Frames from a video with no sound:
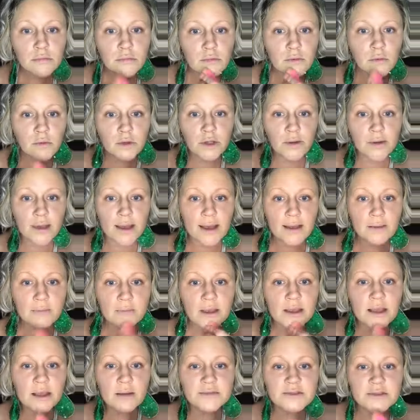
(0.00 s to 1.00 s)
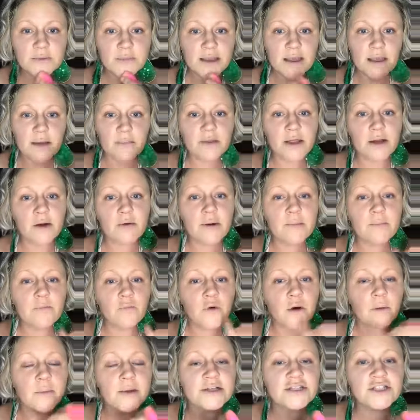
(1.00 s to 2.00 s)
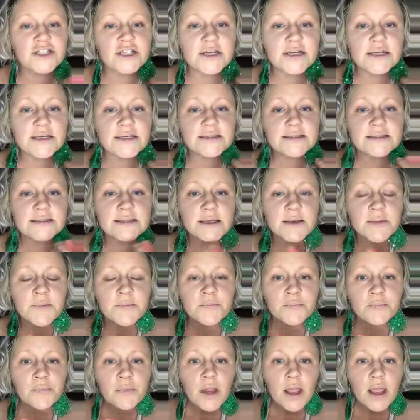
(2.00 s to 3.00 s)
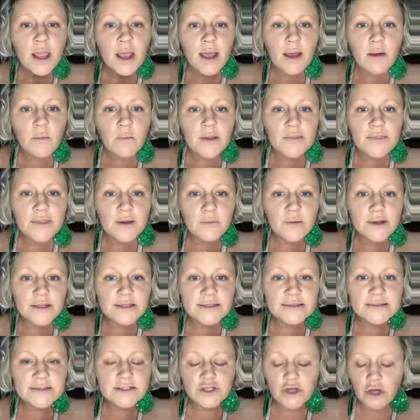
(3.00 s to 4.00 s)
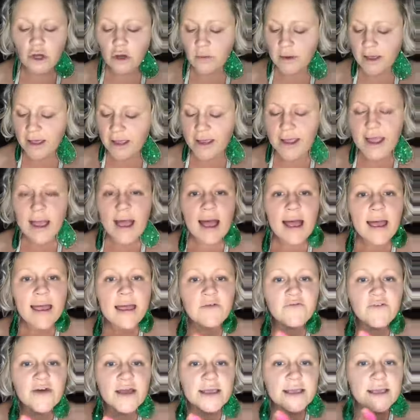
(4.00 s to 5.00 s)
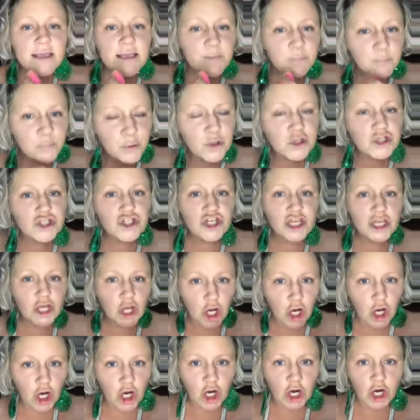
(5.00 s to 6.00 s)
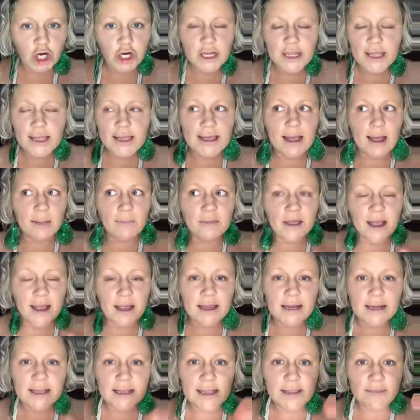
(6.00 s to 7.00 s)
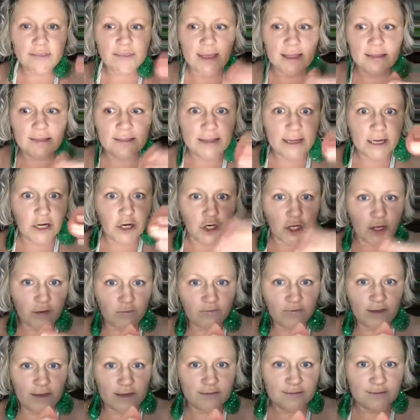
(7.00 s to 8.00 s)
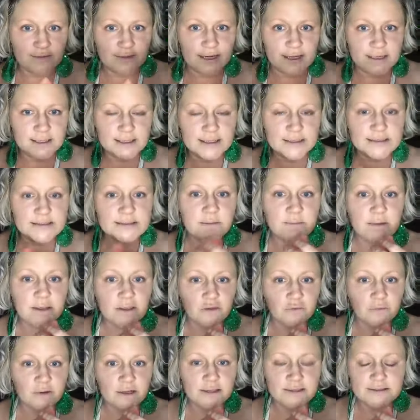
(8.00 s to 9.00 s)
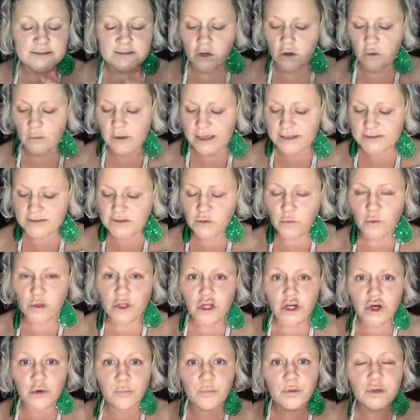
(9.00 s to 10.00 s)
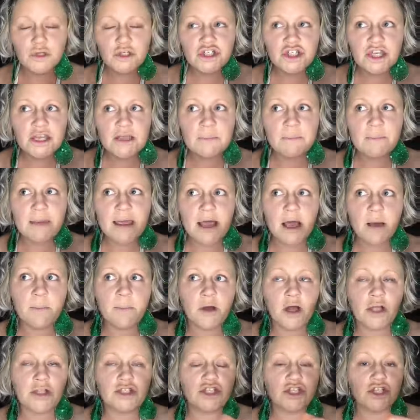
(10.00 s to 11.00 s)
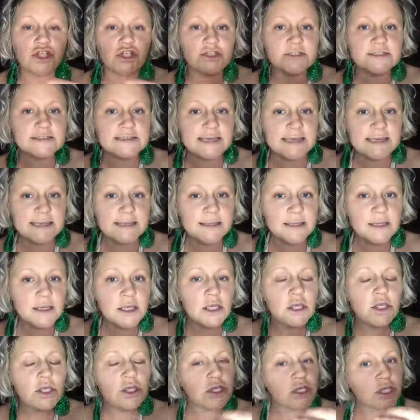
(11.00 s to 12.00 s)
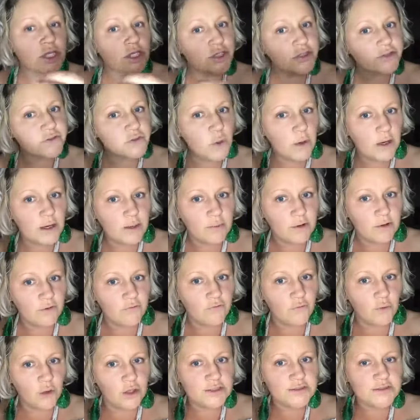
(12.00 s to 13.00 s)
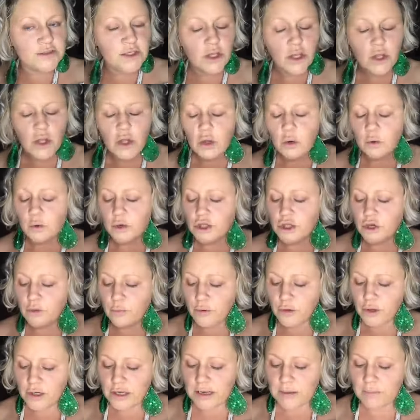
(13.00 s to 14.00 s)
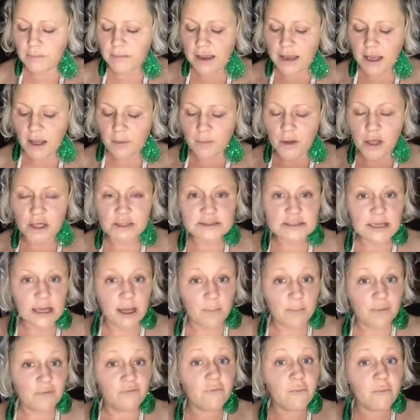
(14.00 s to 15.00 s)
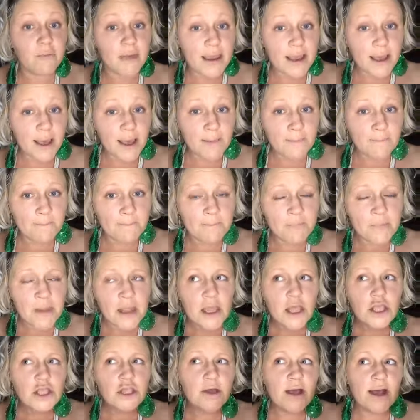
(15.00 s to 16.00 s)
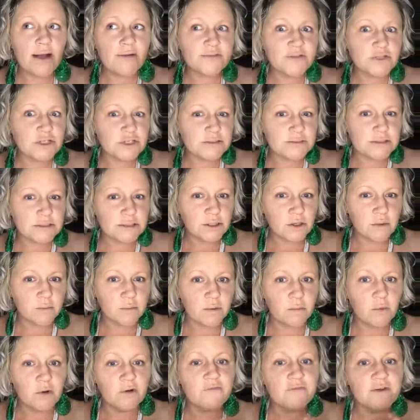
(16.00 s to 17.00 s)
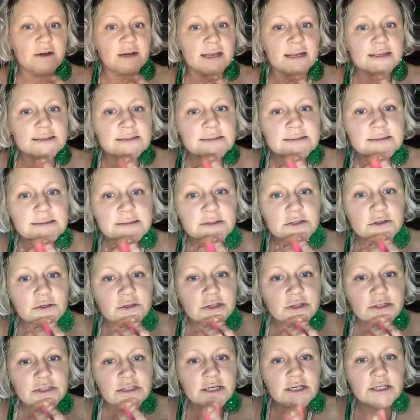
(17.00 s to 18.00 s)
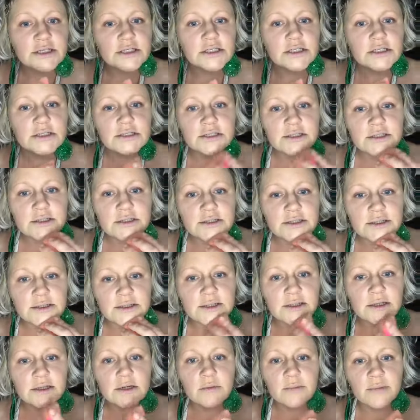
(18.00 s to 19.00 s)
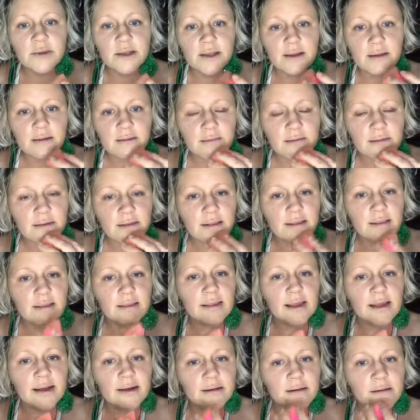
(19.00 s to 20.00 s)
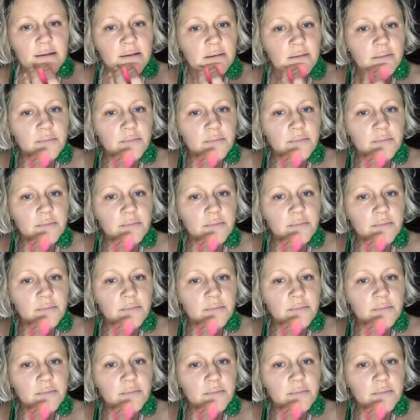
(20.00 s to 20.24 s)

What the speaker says: when you add makeup to makeup, like where my chin is, I want that redness to go away. If I keep pushing hard, I'm not gonna get that layered effect that I need to make the redness go away. So when you're pushing makeup onto your skin, you can use quite a bit of force. When you're putting makeup on top of makeup, you have to use a little bit more finesse. So your touch is just a little bit lighter.